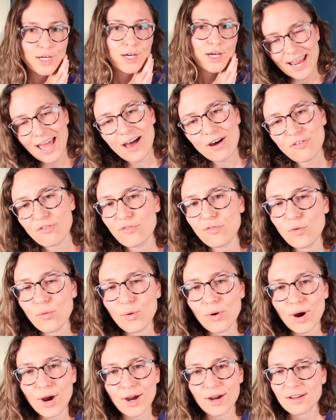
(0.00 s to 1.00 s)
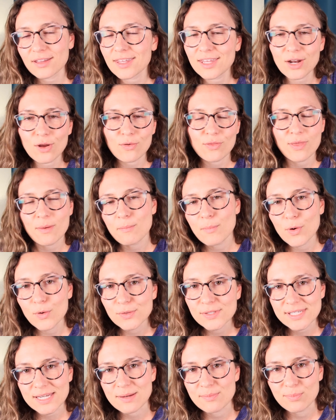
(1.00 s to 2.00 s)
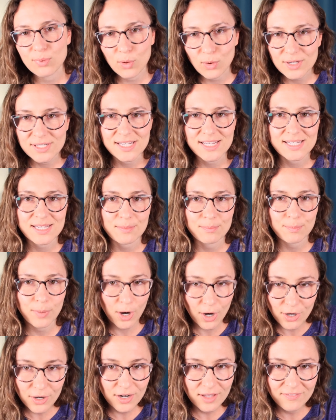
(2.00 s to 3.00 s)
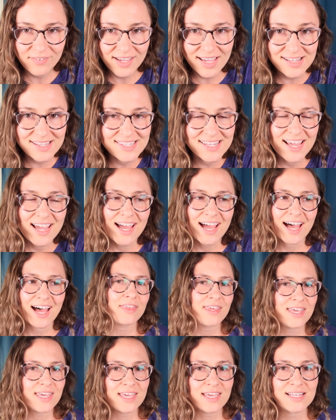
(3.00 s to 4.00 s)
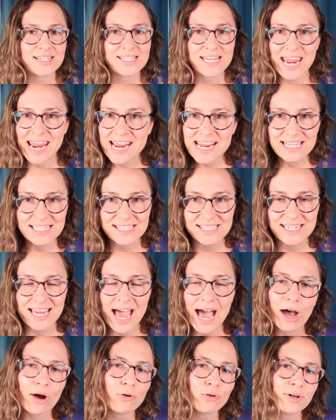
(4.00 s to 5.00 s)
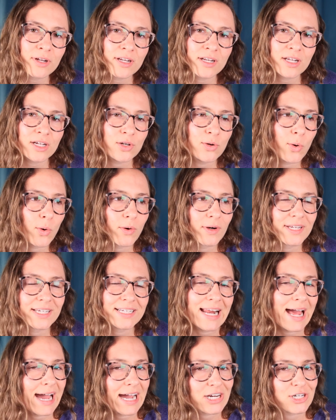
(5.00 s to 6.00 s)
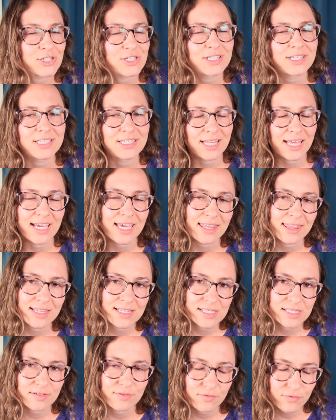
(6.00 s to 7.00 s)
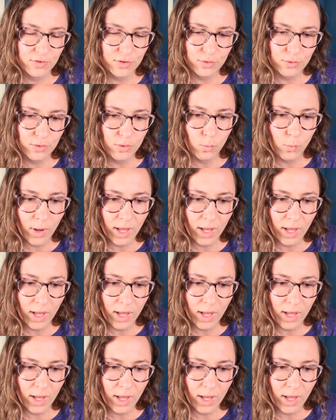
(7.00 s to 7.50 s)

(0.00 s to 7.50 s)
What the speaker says: Now for, the most important part of it, the taste. How did Gordon actually like this food?